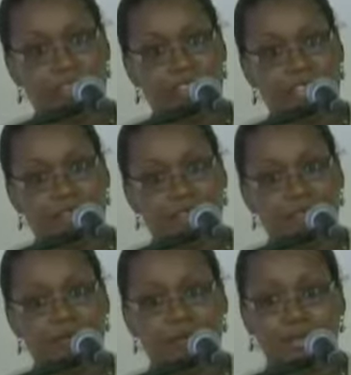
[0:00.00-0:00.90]
to
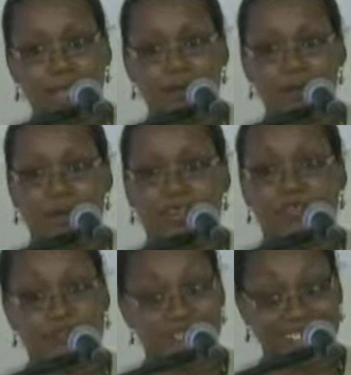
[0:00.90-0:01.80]
9:30 p.m. on a
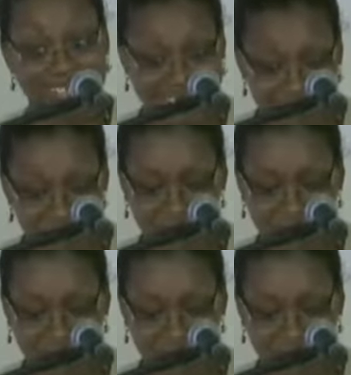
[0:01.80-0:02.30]
Friday.